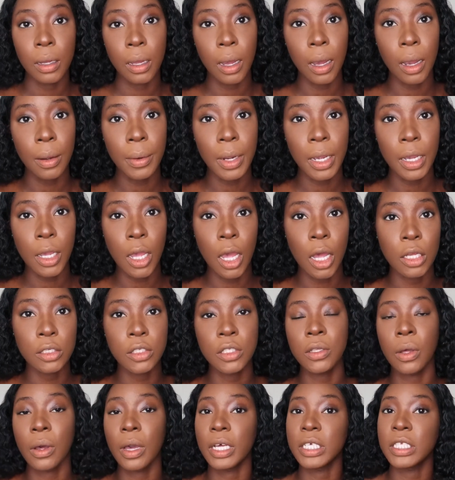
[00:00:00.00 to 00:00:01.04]
all right y'all
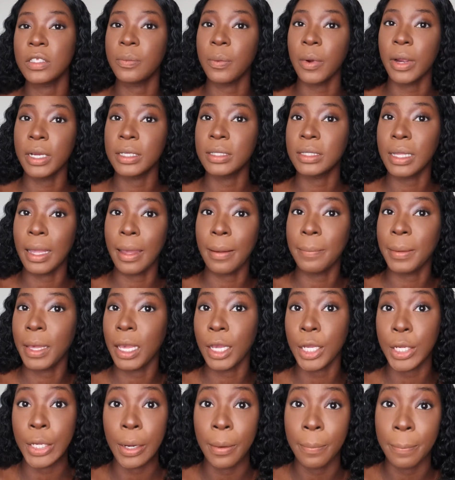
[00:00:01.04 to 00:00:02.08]
so as far as that
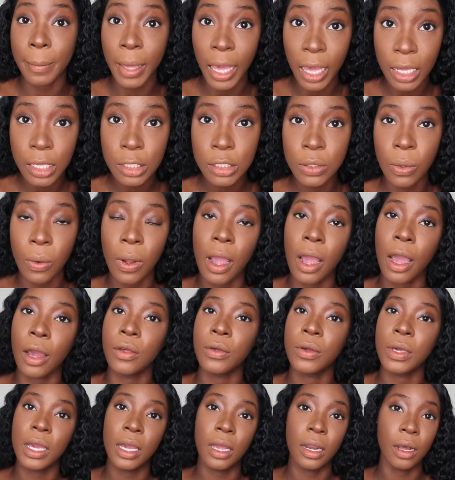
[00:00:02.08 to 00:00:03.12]
being your base on how
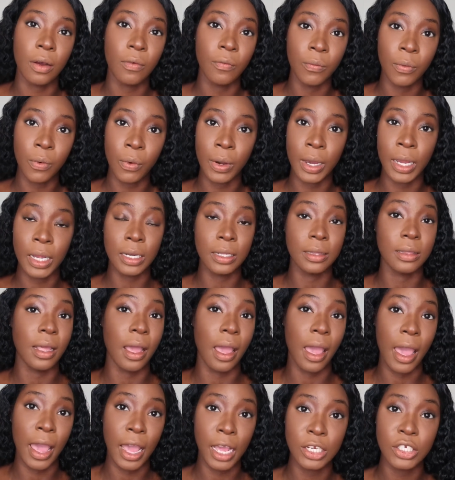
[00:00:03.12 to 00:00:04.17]
you can avoid the
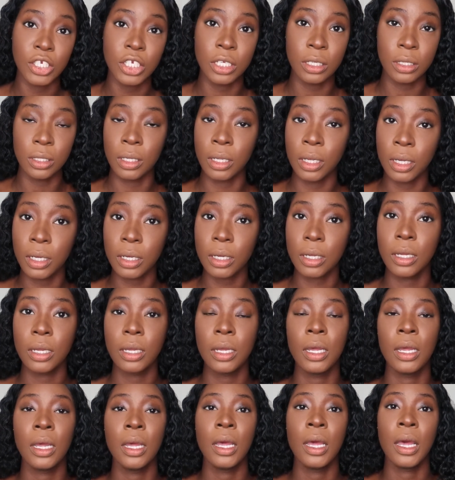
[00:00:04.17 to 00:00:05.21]
ashy look
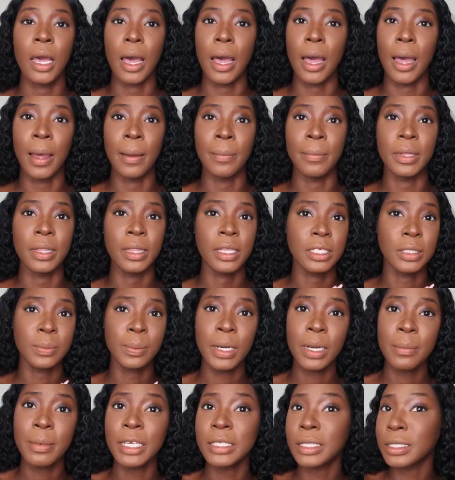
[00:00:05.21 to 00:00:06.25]
um, this
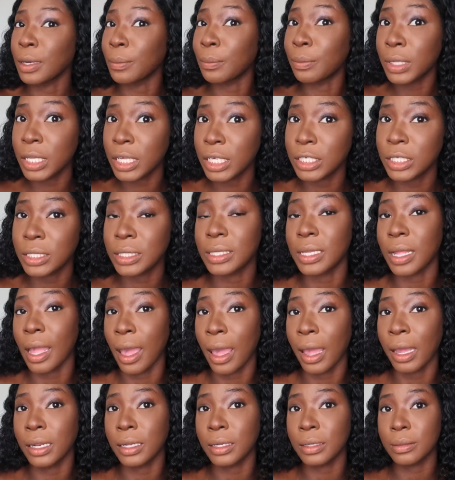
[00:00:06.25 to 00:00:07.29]
pretty much completes
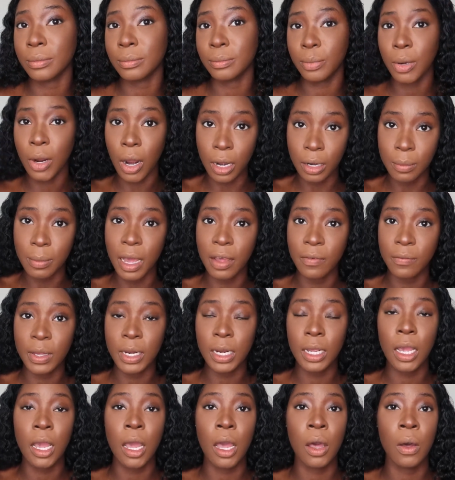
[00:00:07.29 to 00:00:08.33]
that part of my
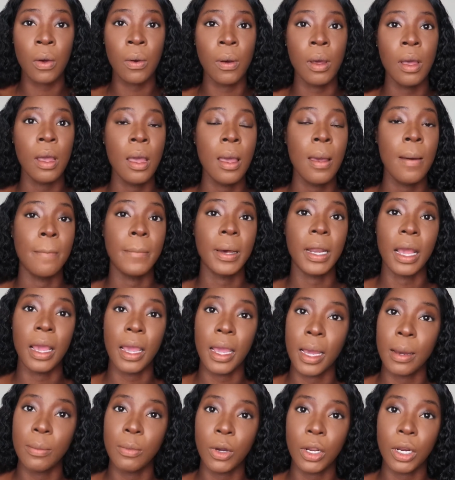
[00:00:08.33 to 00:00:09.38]
video but i
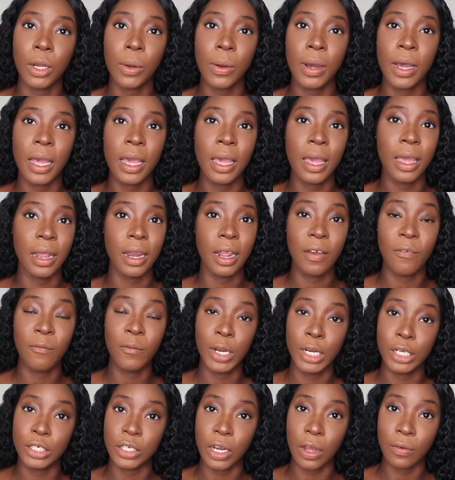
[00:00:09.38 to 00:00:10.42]
am going to go ahead and
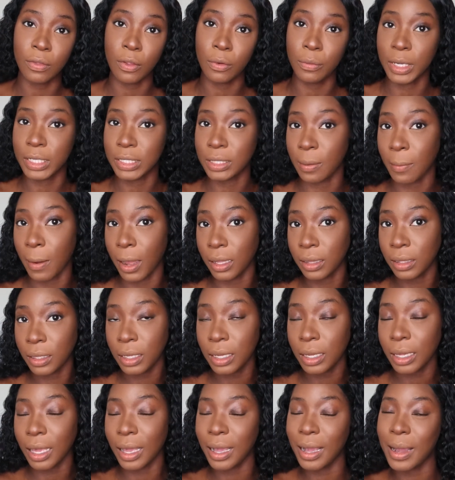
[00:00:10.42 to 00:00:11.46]
finish off the rest of my
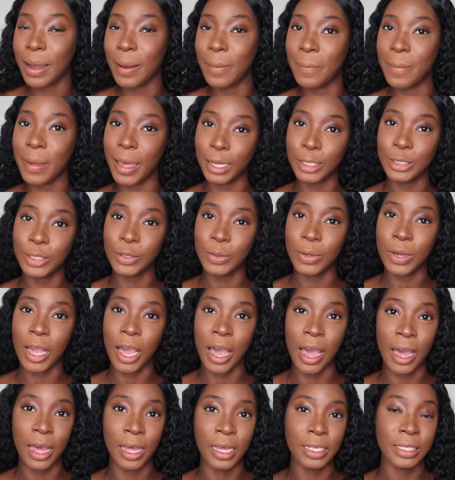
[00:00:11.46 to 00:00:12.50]
look and come back to you
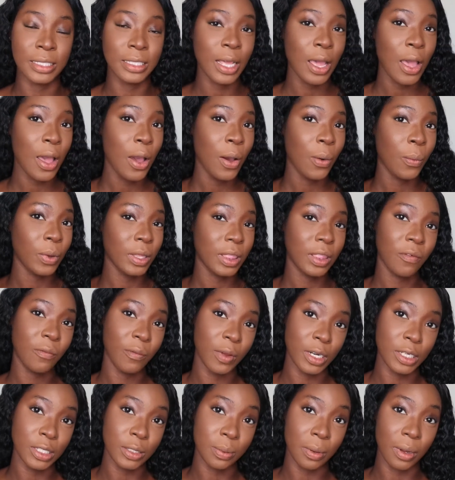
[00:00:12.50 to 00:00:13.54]
guys with the
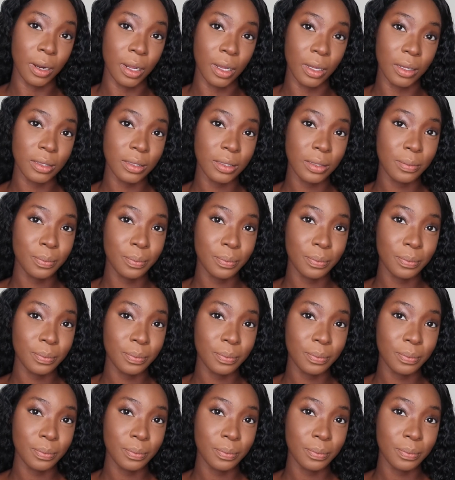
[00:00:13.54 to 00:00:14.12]
finished product